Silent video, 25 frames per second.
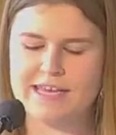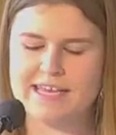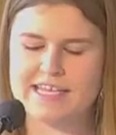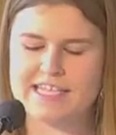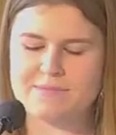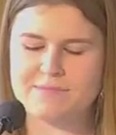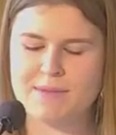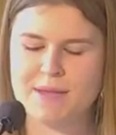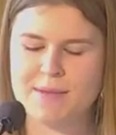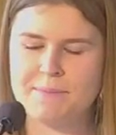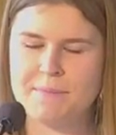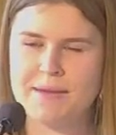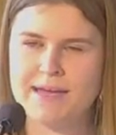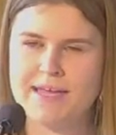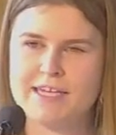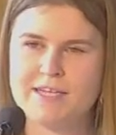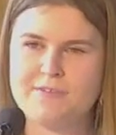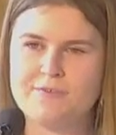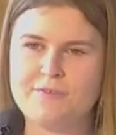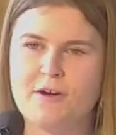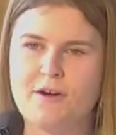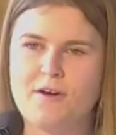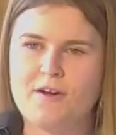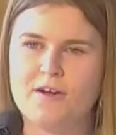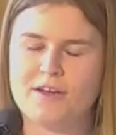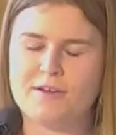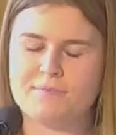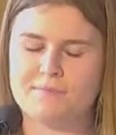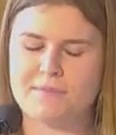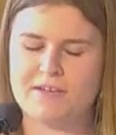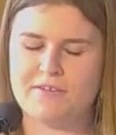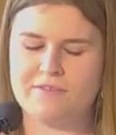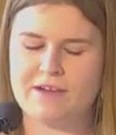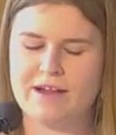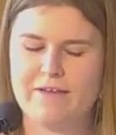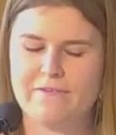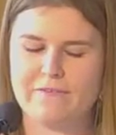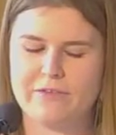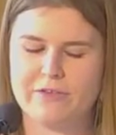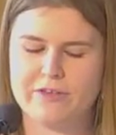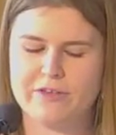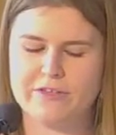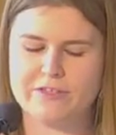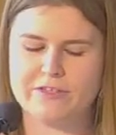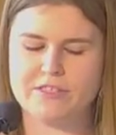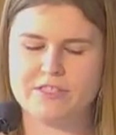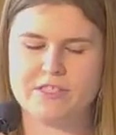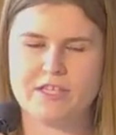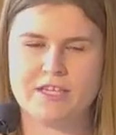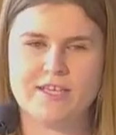He is my mighty rock, my
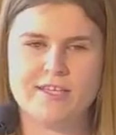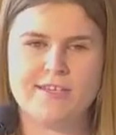refuge.